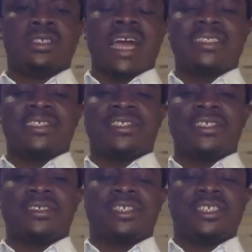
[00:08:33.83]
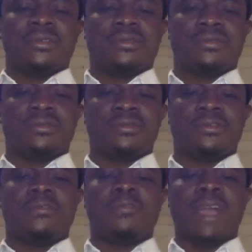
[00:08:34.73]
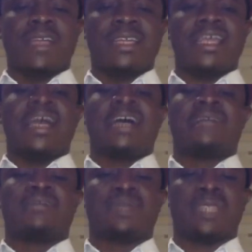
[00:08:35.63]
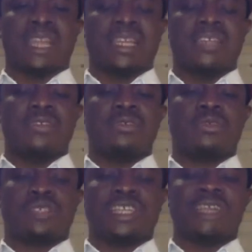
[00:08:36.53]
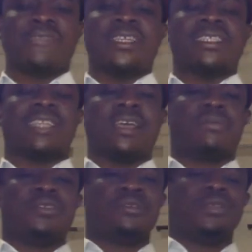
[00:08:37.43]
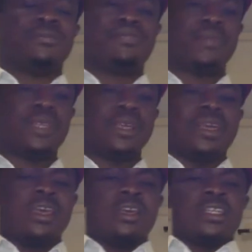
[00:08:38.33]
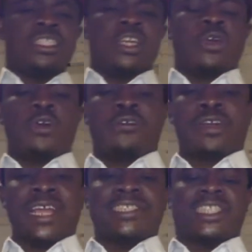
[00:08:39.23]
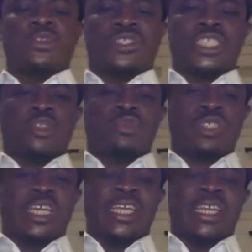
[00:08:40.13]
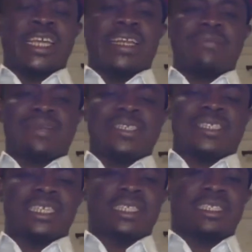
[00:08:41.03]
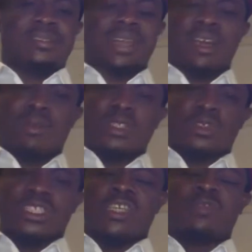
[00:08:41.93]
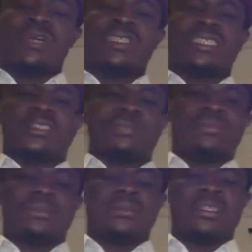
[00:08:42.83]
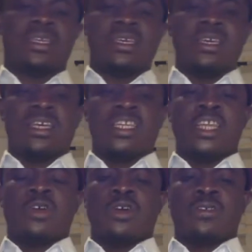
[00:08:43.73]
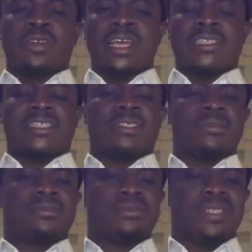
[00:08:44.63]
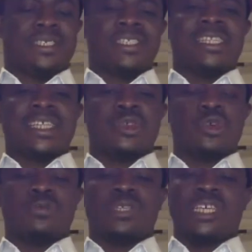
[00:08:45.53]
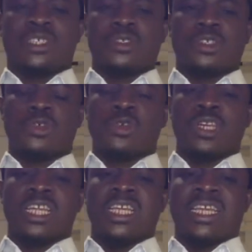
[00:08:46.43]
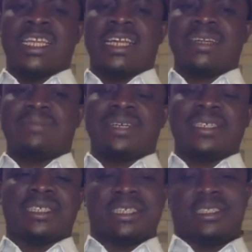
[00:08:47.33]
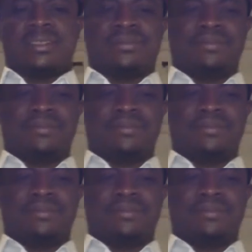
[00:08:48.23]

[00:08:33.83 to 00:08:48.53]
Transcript: that is the reason why they are telling you to start fighting IPOB. The unrest you see today in Anambra State, I want to tell you one thing. The unrest, the sit at home, is not only in Anambra State.